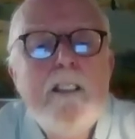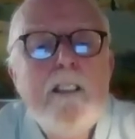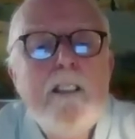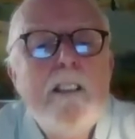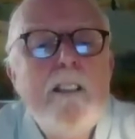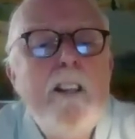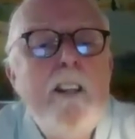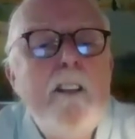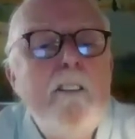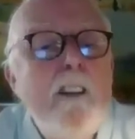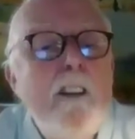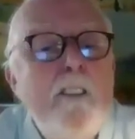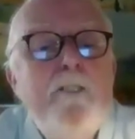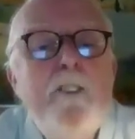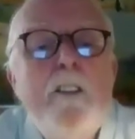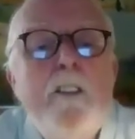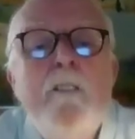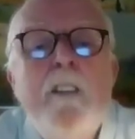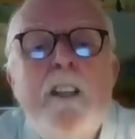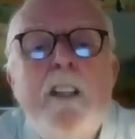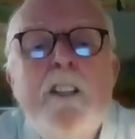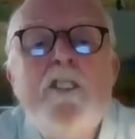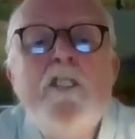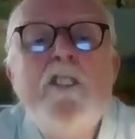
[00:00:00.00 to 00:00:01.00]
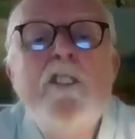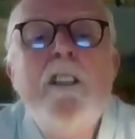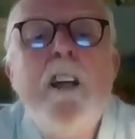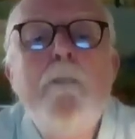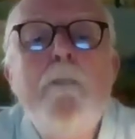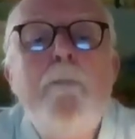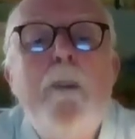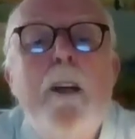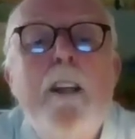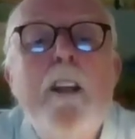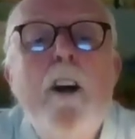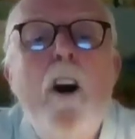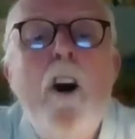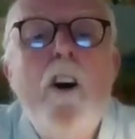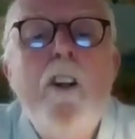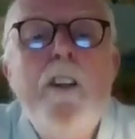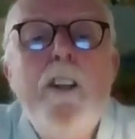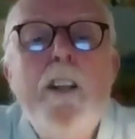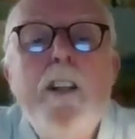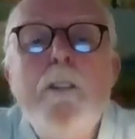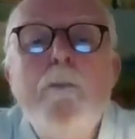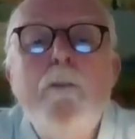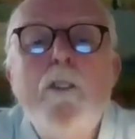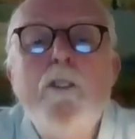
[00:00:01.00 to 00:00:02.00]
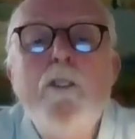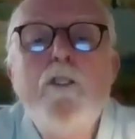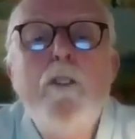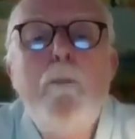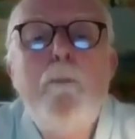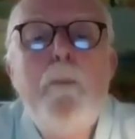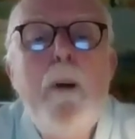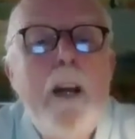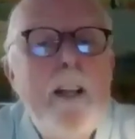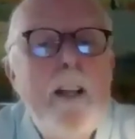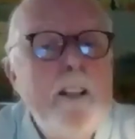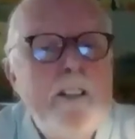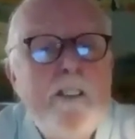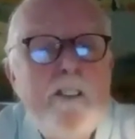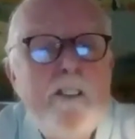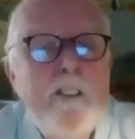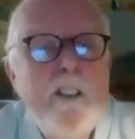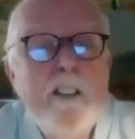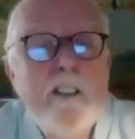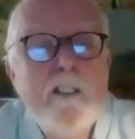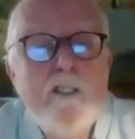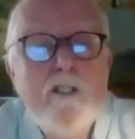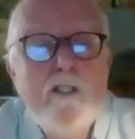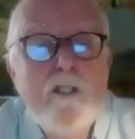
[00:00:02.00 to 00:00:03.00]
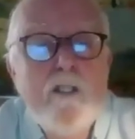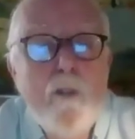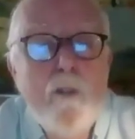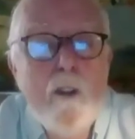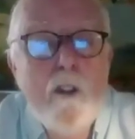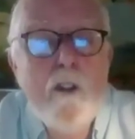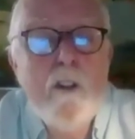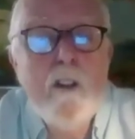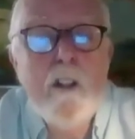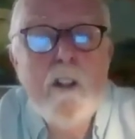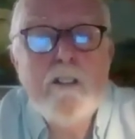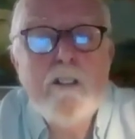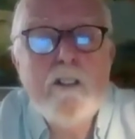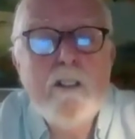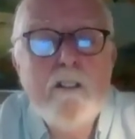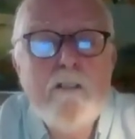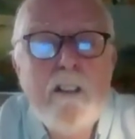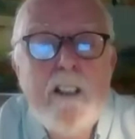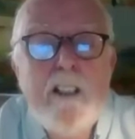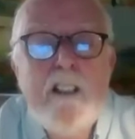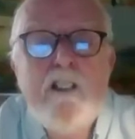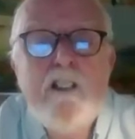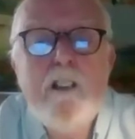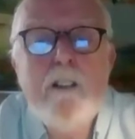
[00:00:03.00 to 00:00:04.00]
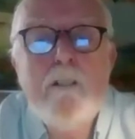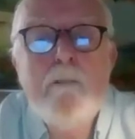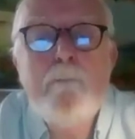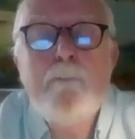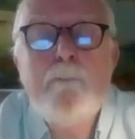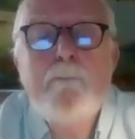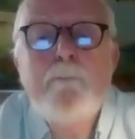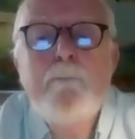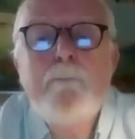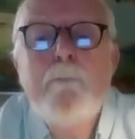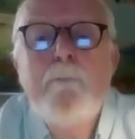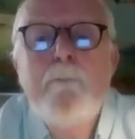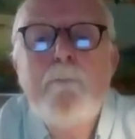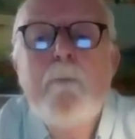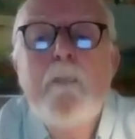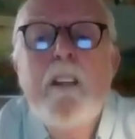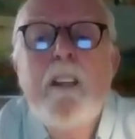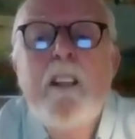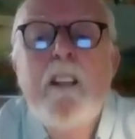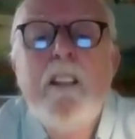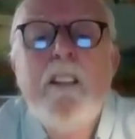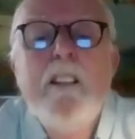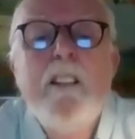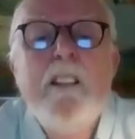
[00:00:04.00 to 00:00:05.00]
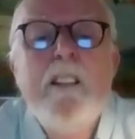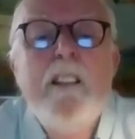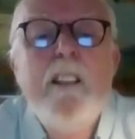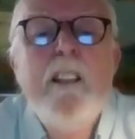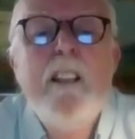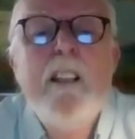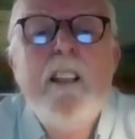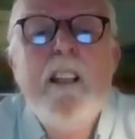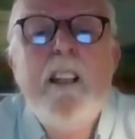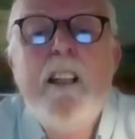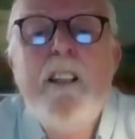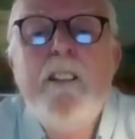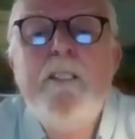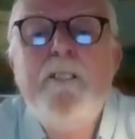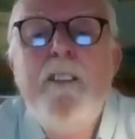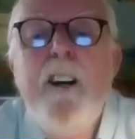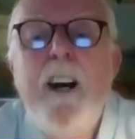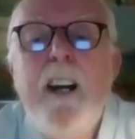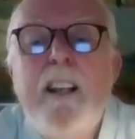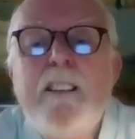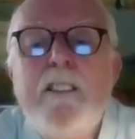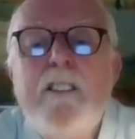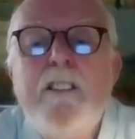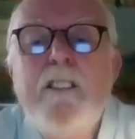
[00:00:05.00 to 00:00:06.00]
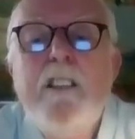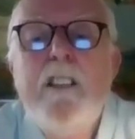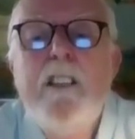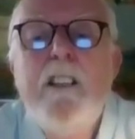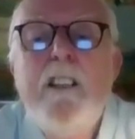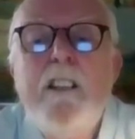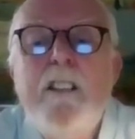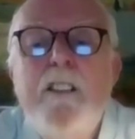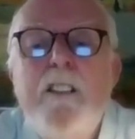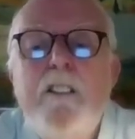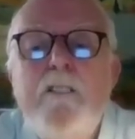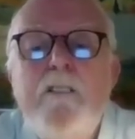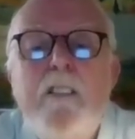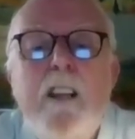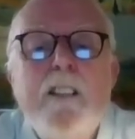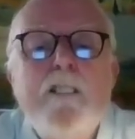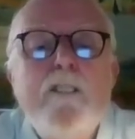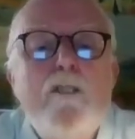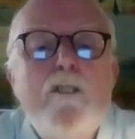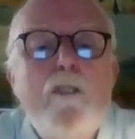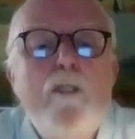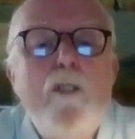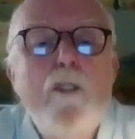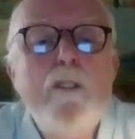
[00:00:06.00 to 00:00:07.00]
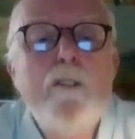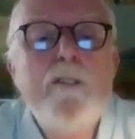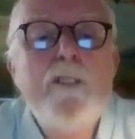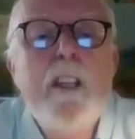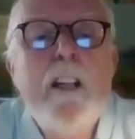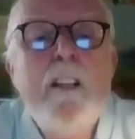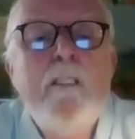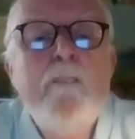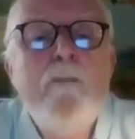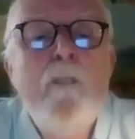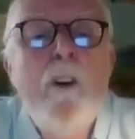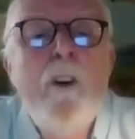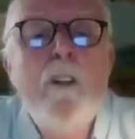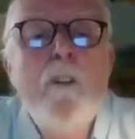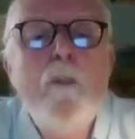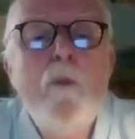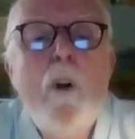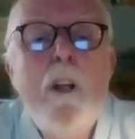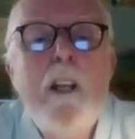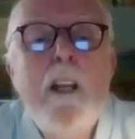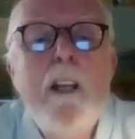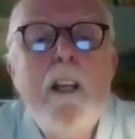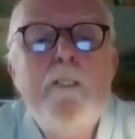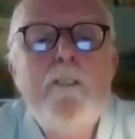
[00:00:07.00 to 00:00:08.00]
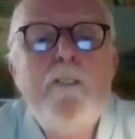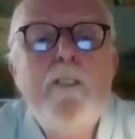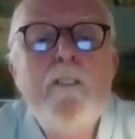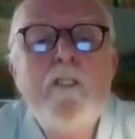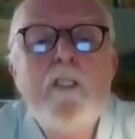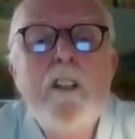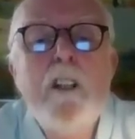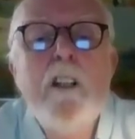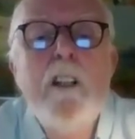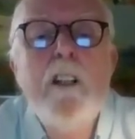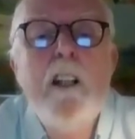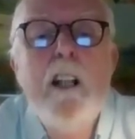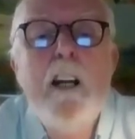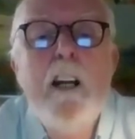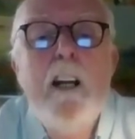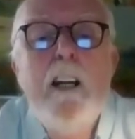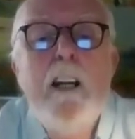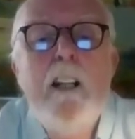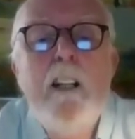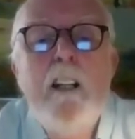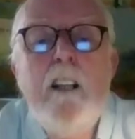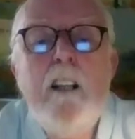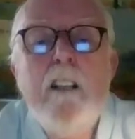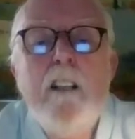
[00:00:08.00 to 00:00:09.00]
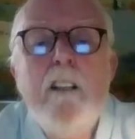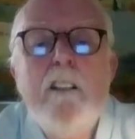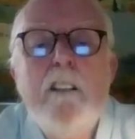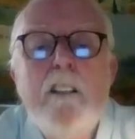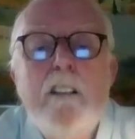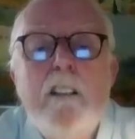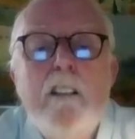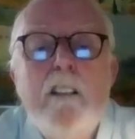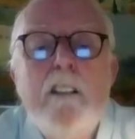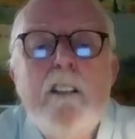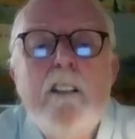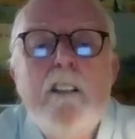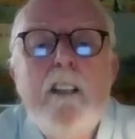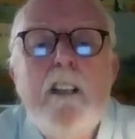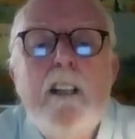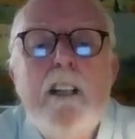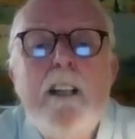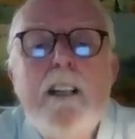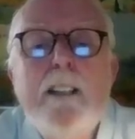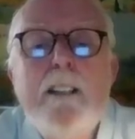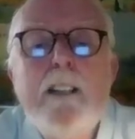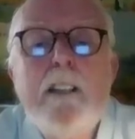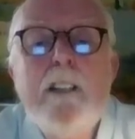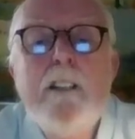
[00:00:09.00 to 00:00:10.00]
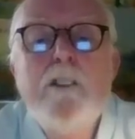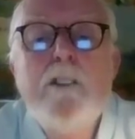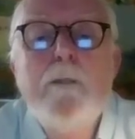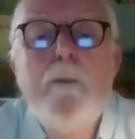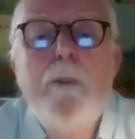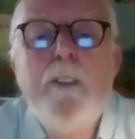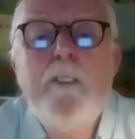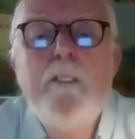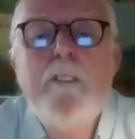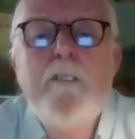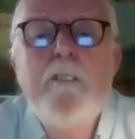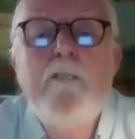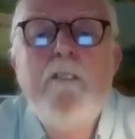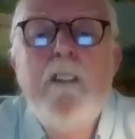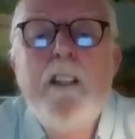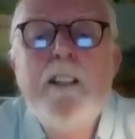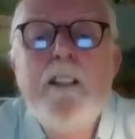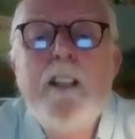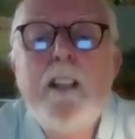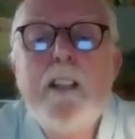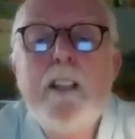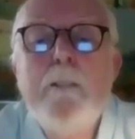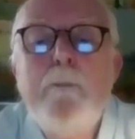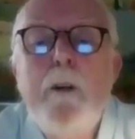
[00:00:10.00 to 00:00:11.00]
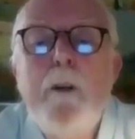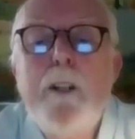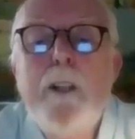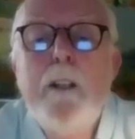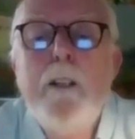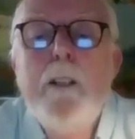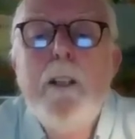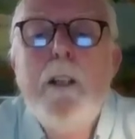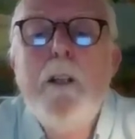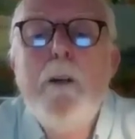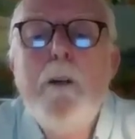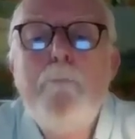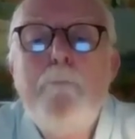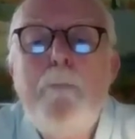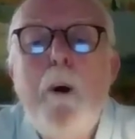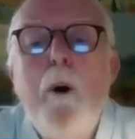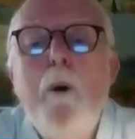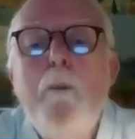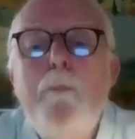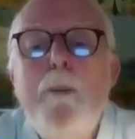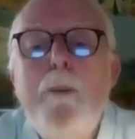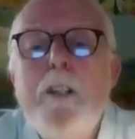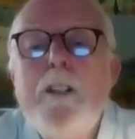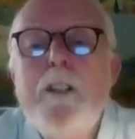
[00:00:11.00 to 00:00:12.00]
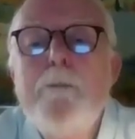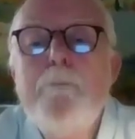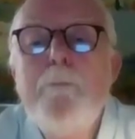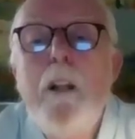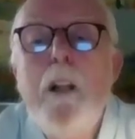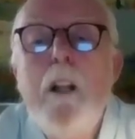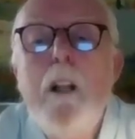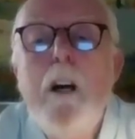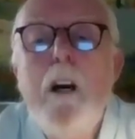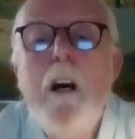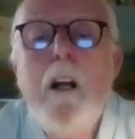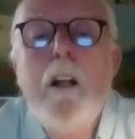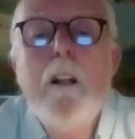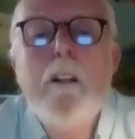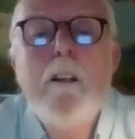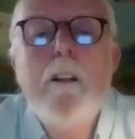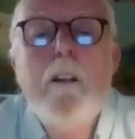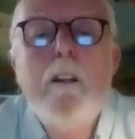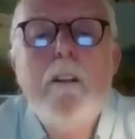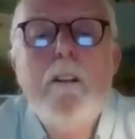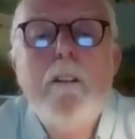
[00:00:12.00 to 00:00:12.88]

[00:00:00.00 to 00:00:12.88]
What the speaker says: The Reformation had been unable to penetrate so lawless a region. In fact, the rescue of Kinmont Willie from Carlisle had Elizabeth ranting about a popish plot.